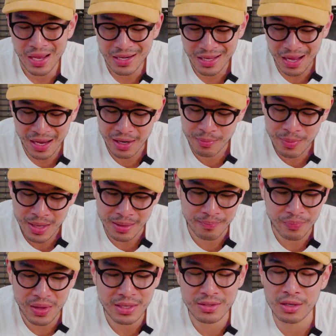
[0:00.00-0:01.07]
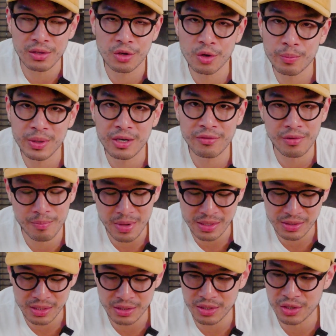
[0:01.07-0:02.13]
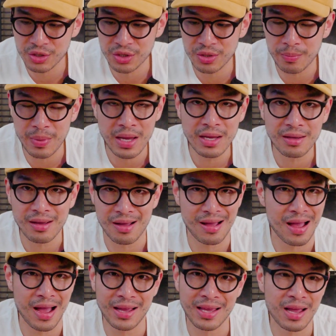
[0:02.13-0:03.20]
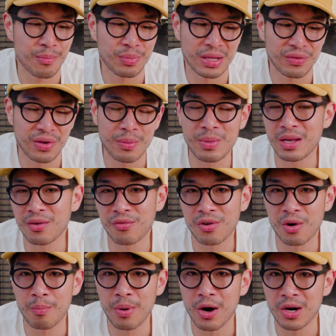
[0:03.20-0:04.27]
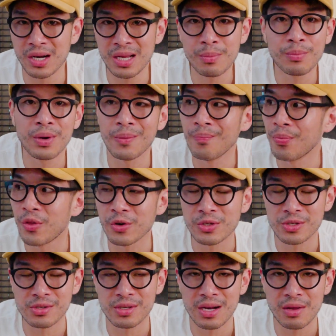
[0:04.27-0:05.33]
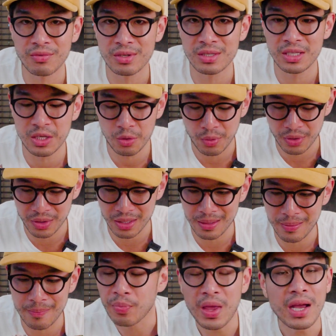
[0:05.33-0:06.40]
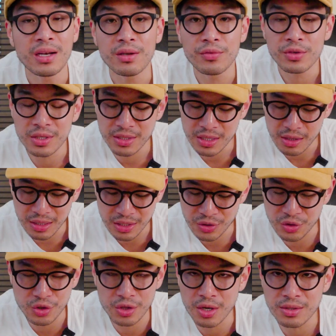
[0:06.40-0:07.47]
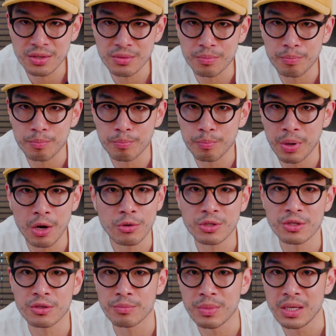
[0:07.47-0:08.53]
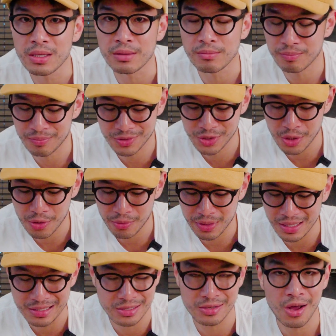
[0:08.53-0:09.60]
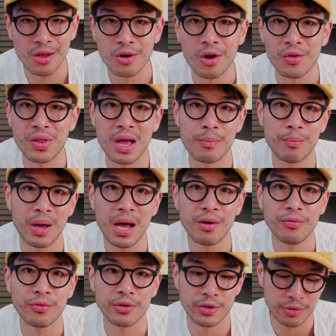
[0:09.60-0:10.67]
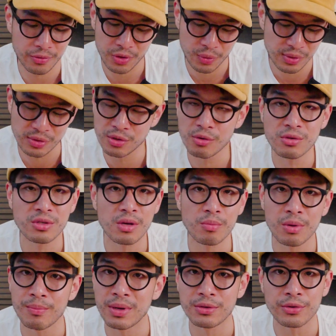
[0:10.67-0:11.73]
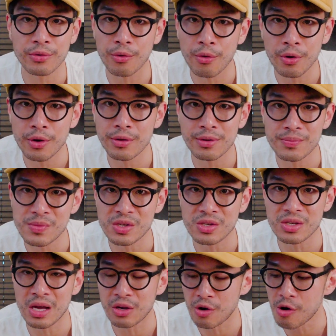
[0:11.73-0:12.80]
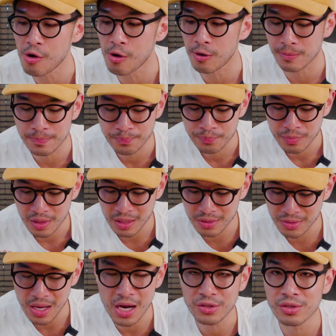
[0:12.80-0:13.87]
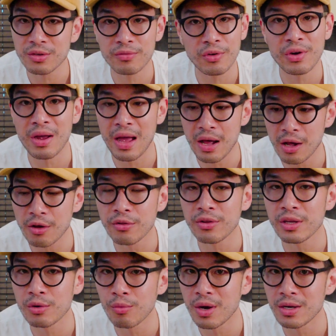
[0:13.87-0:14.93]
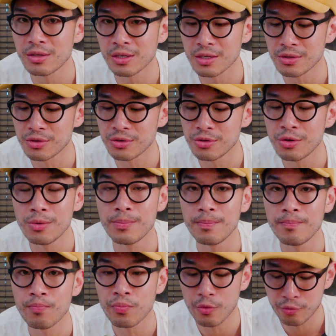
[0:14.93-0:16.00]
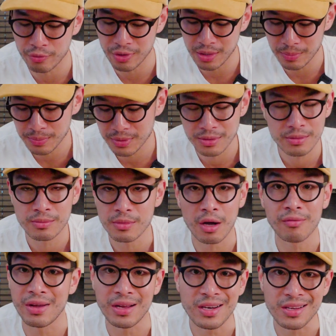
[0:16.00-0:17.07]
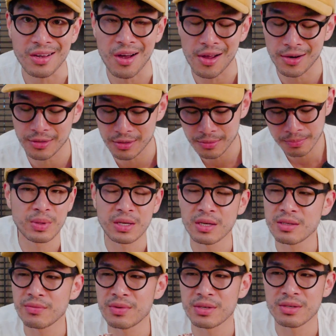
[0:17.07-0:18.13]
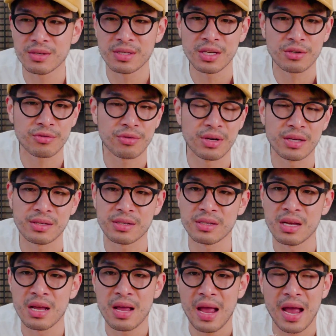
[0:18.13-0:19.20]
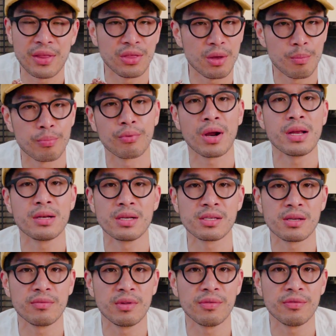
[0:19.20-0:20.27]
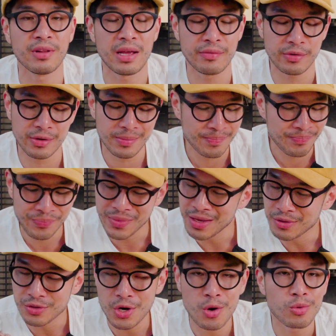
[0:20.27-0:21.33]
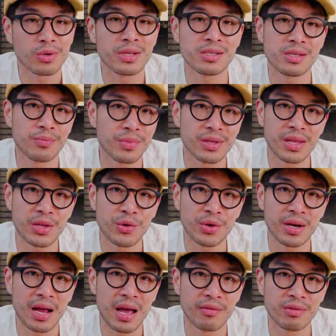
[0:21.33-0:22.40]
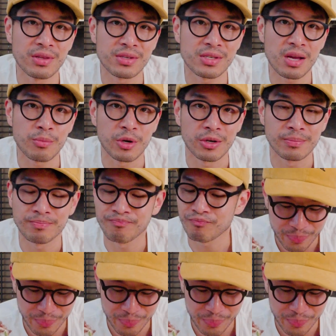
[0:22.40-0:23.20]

And I admit, it's a little bit of a messy dish to make. I can't believe I made it for a party, but they're just gonna have to deal with it. And if you can tell, it's just poached meat. So it's not all that bad for you. There was no supplemental oil in this at all. It's actually a very healthy way to consume ribs of any kind. Because of the citrus and the brightness of the flavor, totally something that you can have in the summer.